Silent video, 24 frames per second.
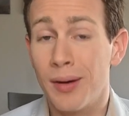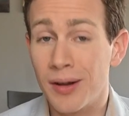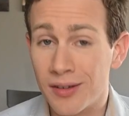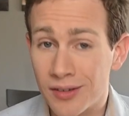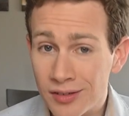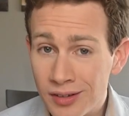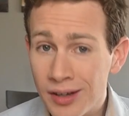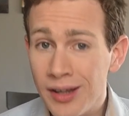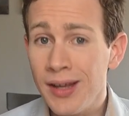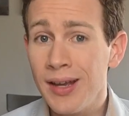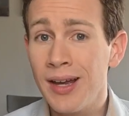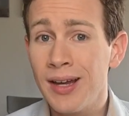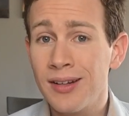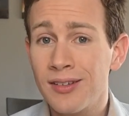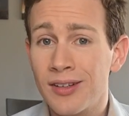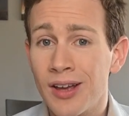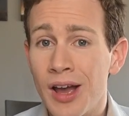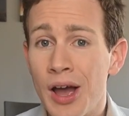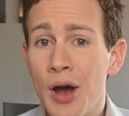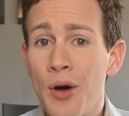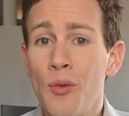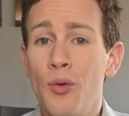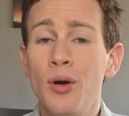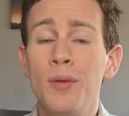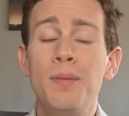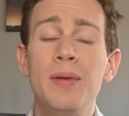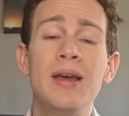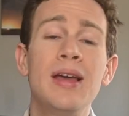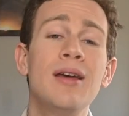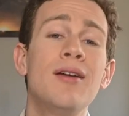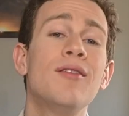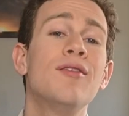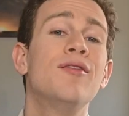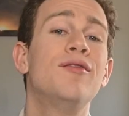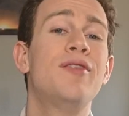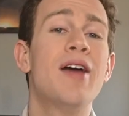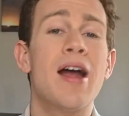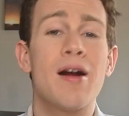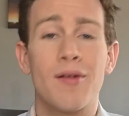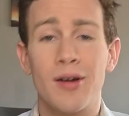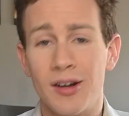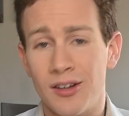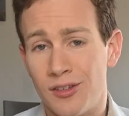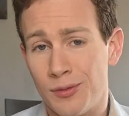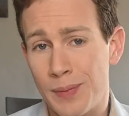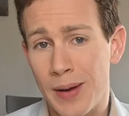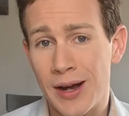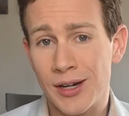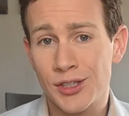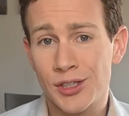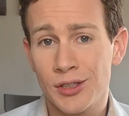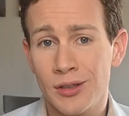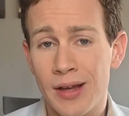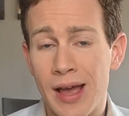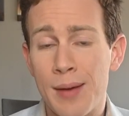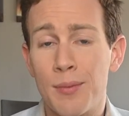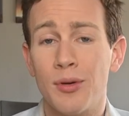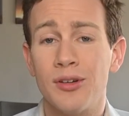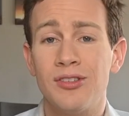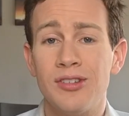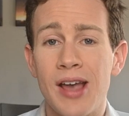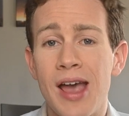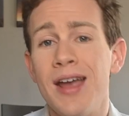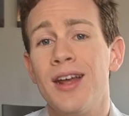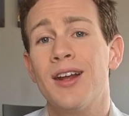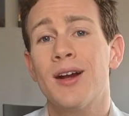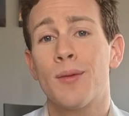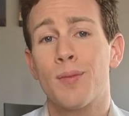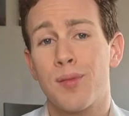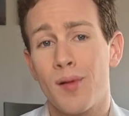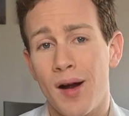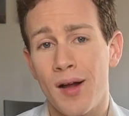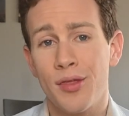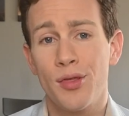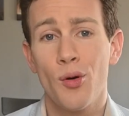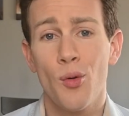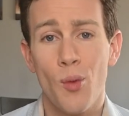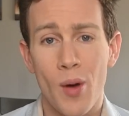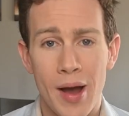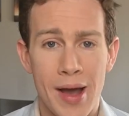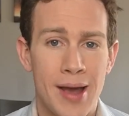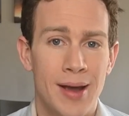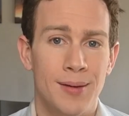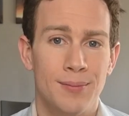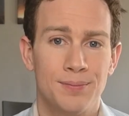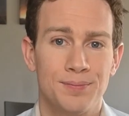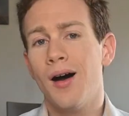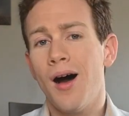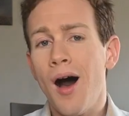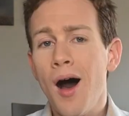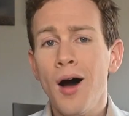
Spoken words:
but seeing it would be very special and would take your breath away.